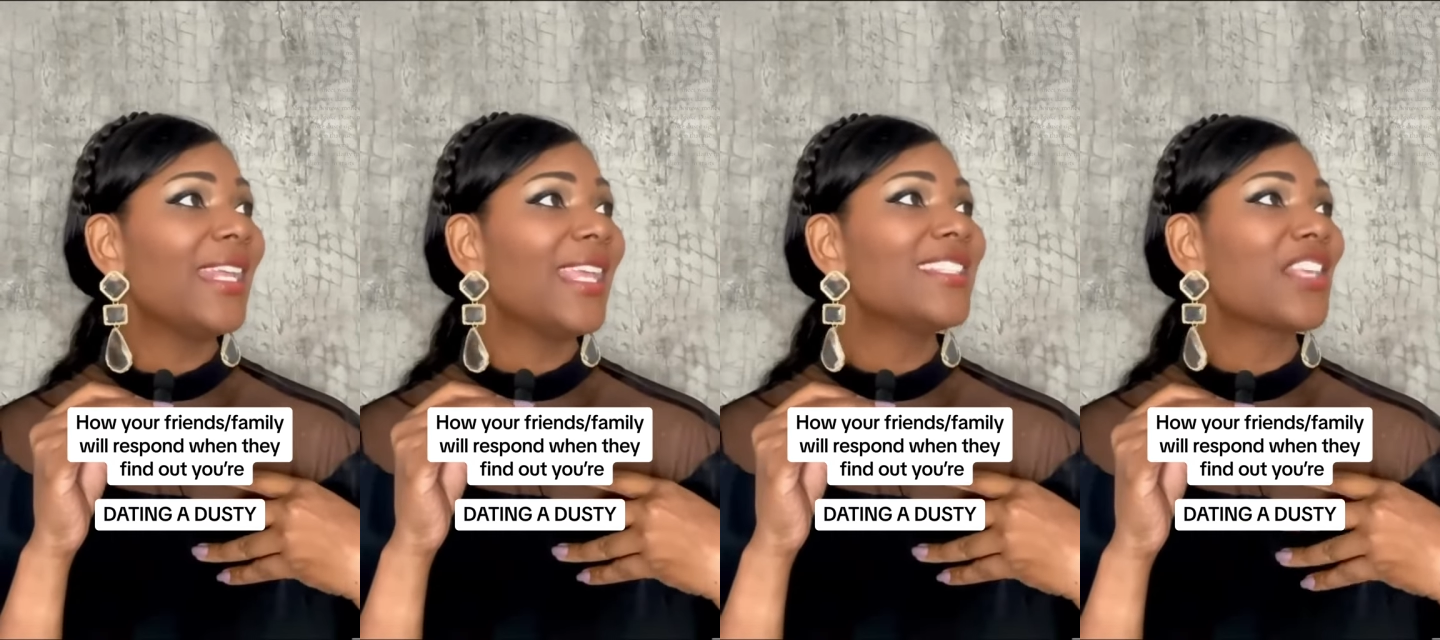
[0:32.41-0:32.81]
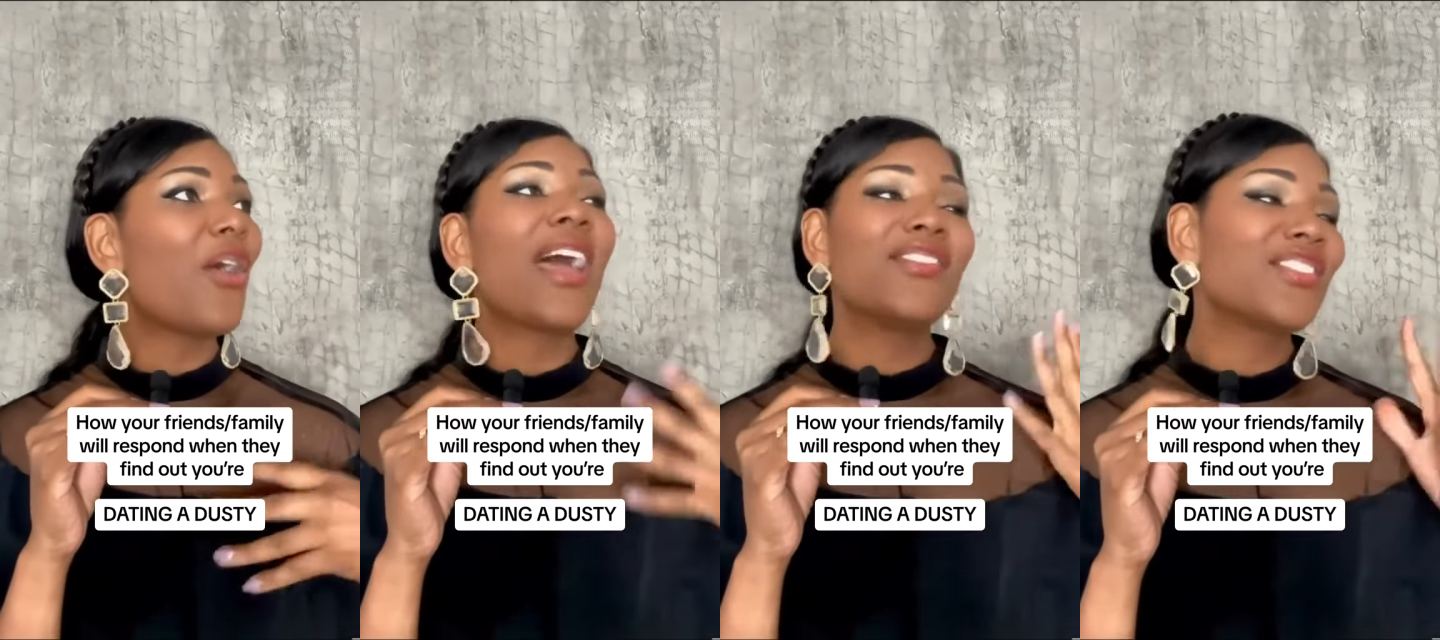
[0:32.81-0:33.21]
and so
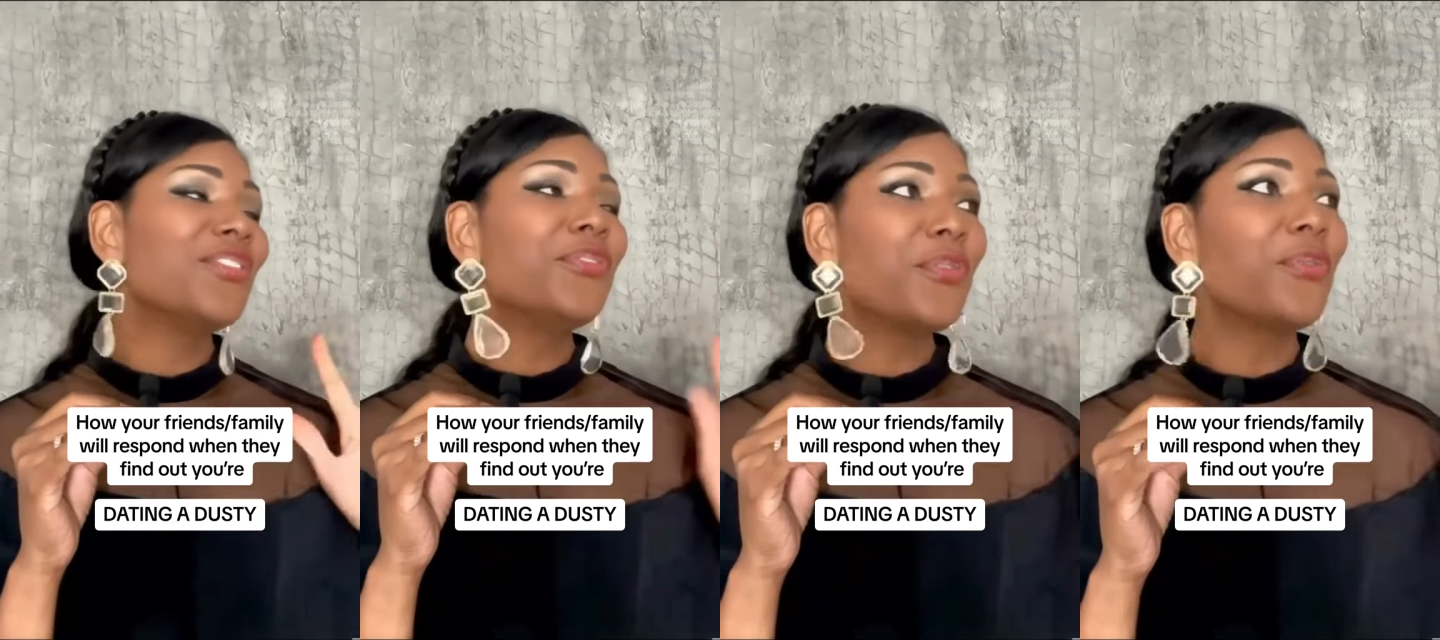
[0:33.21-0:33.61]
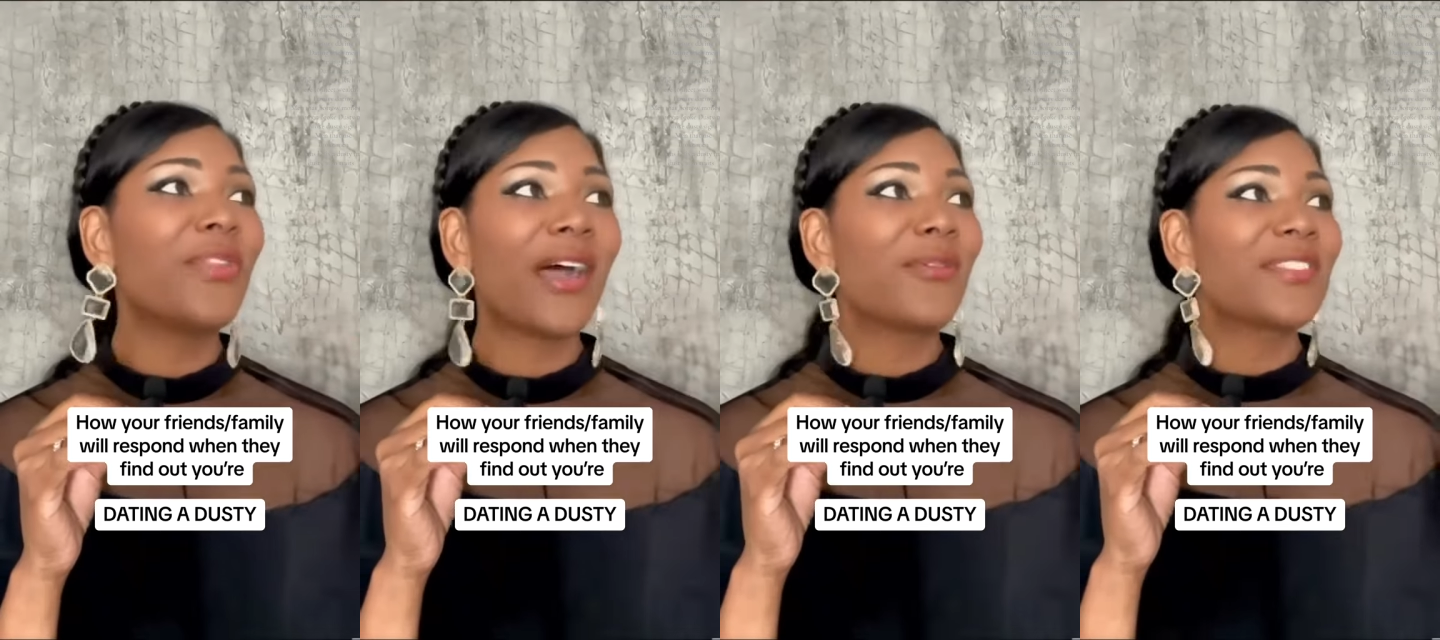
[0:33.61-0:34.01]
I just knew
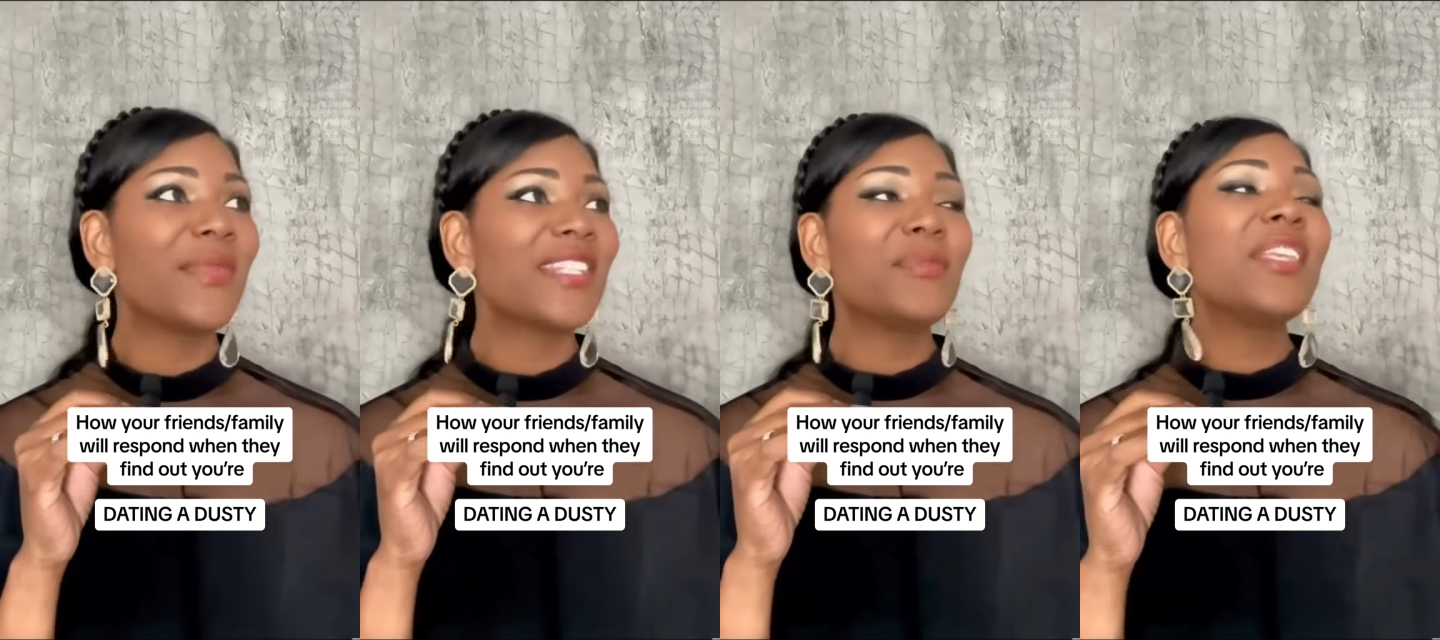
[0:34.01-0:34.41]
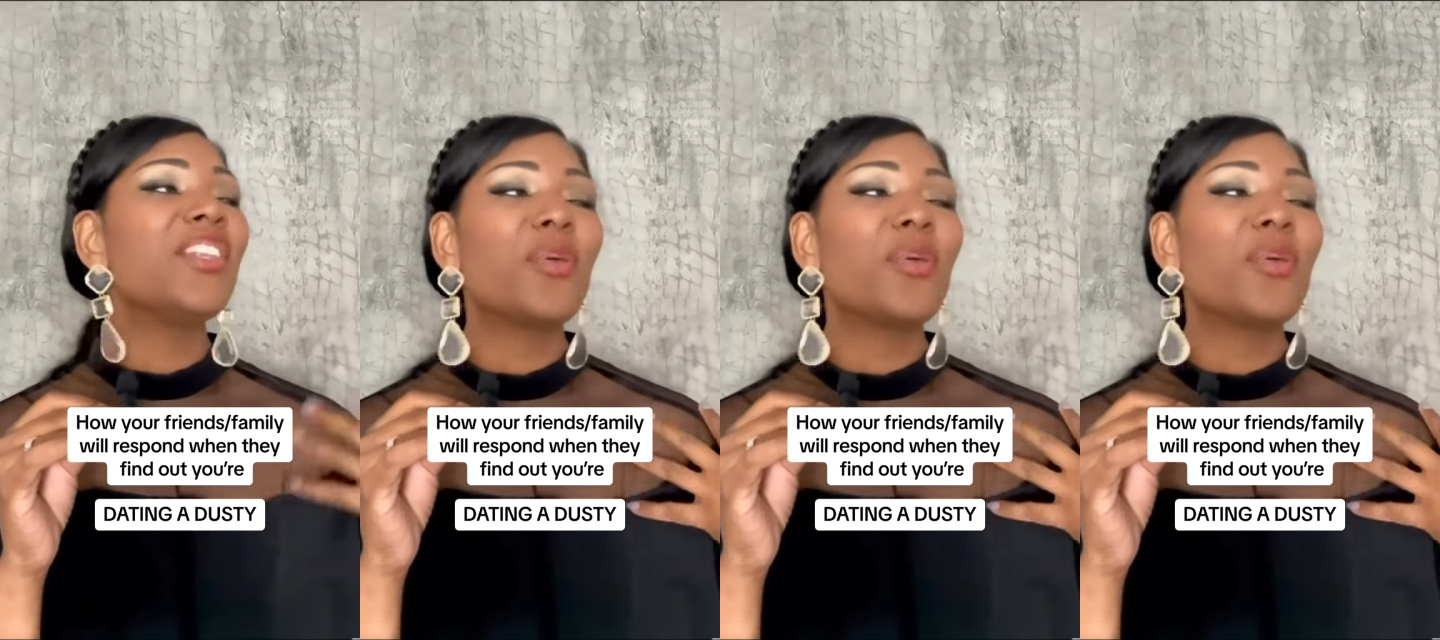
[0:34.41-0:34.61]
that was meant to be, you know,